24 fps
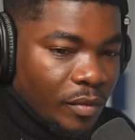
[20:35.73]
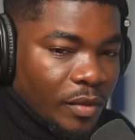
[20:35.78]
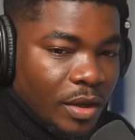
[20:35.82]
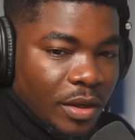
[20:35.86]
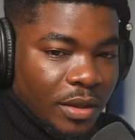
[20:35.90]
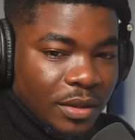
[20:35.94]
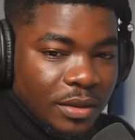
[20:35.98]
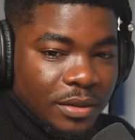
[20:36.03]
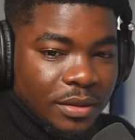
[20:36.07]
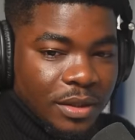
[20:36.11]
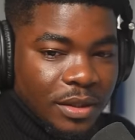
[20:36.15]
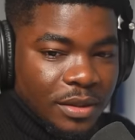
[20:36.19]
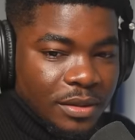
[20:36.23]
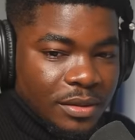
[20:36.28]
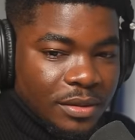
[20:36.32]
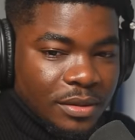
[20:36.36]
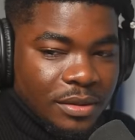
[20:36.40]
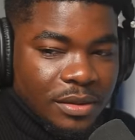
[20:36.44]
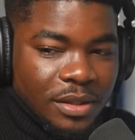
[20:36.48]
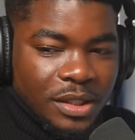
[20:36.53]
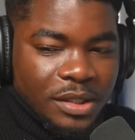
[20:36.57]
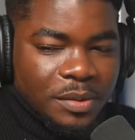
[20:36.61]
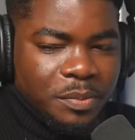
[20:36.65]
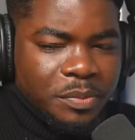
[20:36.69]
I think
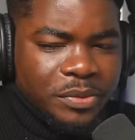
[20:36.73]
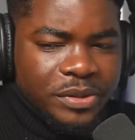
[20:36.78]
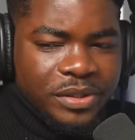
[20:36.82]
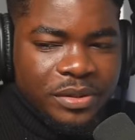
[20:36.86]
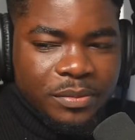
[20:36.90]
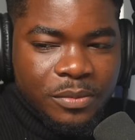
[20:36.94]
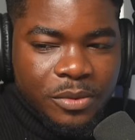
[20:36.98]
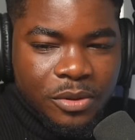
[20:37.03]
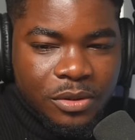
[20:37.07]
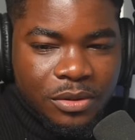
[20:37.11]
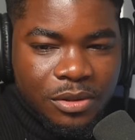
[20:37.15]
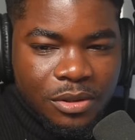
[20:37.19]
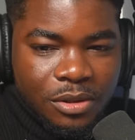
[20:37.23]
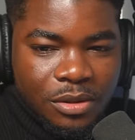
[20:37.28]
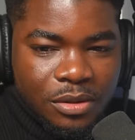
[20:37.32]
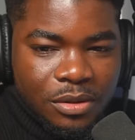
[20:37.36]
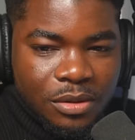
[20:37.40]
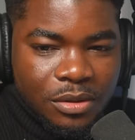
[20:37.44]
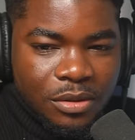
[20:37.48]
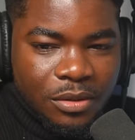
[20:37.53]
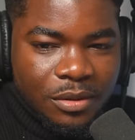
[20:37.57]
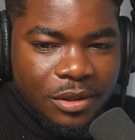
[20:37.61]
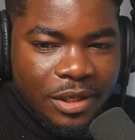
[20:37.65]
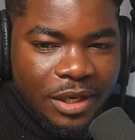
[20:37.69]
that's pretty
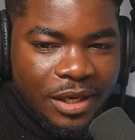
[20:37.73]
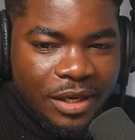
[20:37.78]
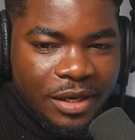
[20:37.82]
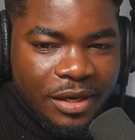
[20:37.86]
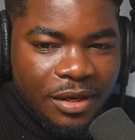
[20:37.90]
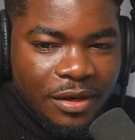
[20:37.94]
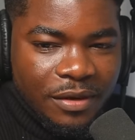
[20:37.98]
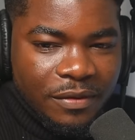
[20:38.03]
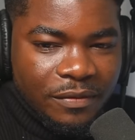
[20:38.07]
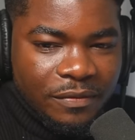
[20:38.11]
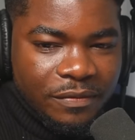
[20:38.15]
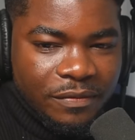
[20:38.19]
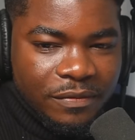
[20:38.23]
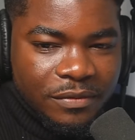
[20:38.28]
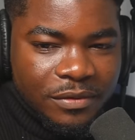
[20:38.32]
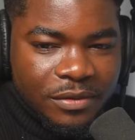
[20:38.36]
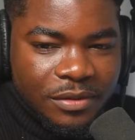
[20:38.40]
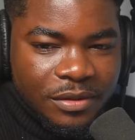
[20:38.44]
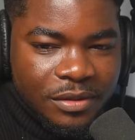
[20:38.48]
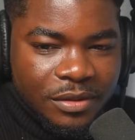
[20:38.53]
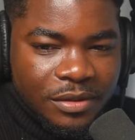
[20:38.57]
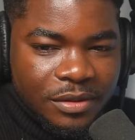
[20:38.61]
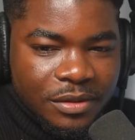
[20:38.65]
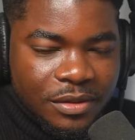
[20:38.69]
much all I have.
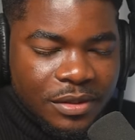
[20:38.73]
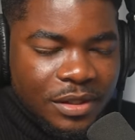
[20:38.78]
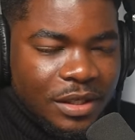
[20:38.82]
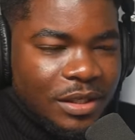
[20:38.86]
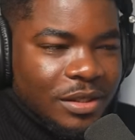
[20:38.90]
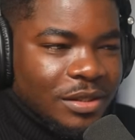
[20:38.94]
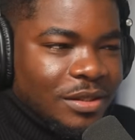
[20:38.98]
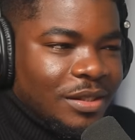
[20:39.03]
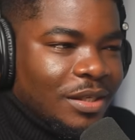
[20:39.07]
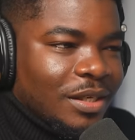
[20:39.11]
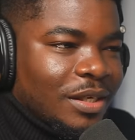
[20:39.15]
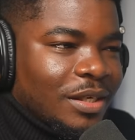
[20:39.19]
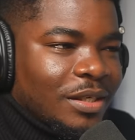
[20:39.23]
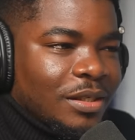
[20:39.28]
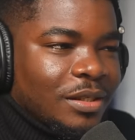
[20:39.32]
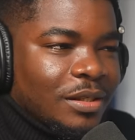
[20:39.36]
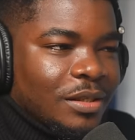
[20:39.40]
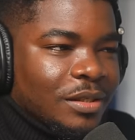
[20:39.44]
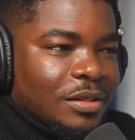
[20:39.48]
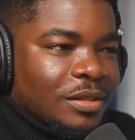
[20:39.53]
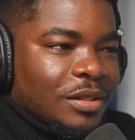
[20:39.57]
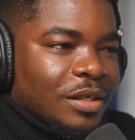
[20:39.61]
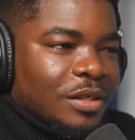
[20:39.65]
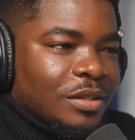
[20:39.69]
Is there
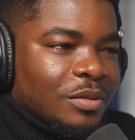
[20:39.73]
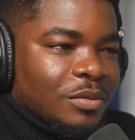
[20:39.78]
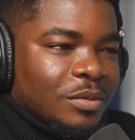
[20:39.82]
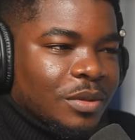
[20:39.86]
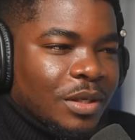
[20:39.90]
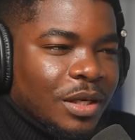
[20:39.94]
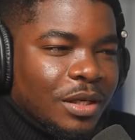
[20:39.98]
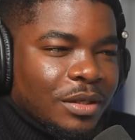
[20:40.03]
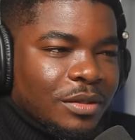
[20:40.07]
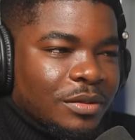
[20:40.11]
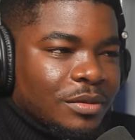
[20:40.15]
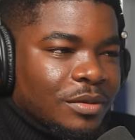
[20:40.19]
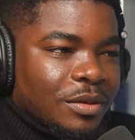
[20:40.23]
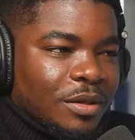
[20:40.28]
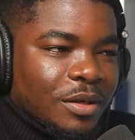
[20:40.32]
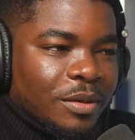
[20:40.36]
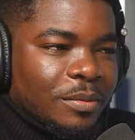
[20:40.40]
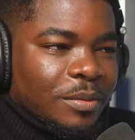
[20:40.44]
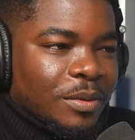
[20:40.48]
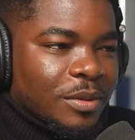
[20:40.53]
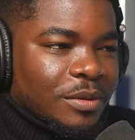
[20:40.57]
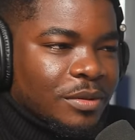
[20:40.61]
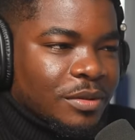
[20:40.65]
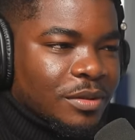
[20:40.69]
anything that you would like to talk
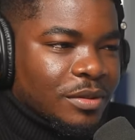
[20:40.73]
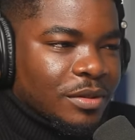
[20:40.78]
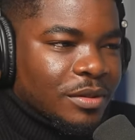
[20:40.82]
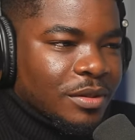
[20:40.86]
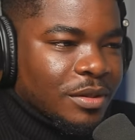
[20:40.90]
about?